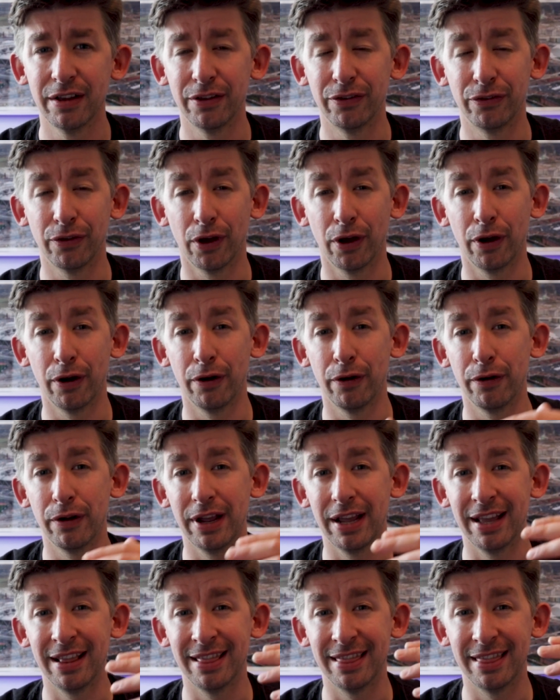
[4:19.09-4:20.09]
So
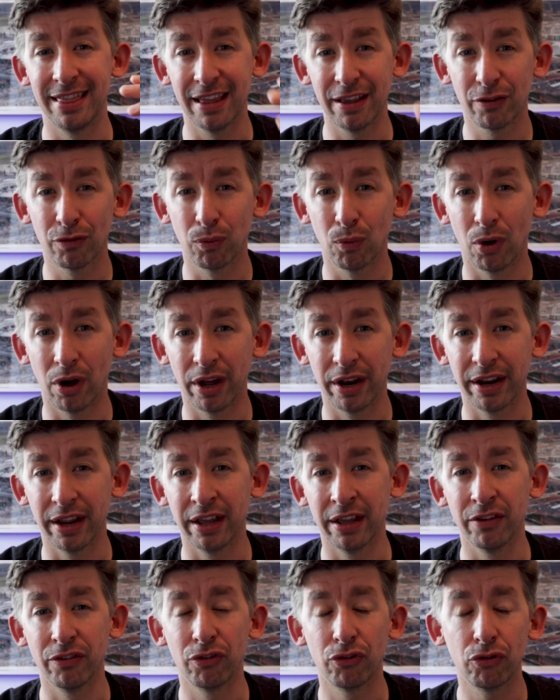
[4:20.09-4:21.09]
in this one,
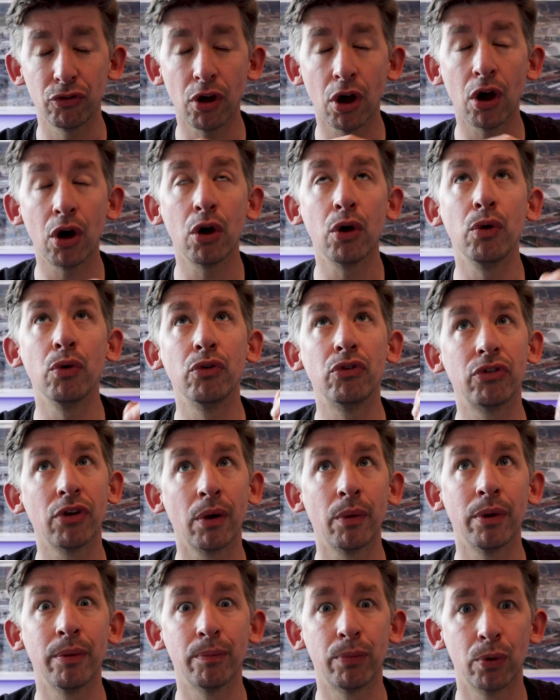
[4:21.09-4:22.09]
it's
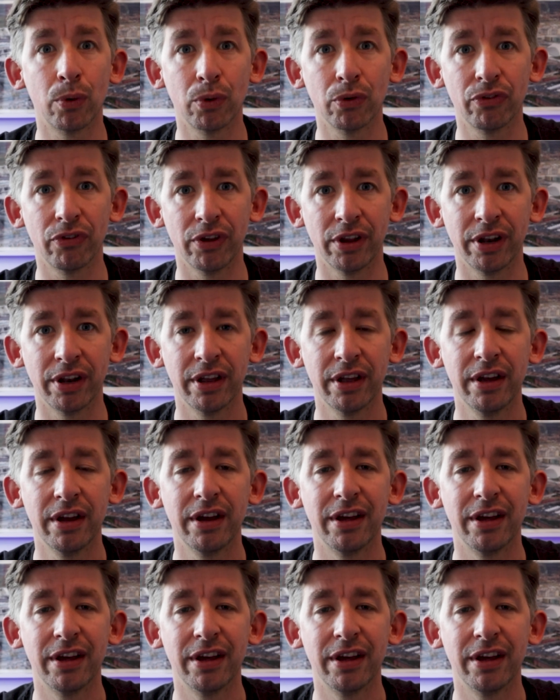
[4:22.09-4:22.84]
so important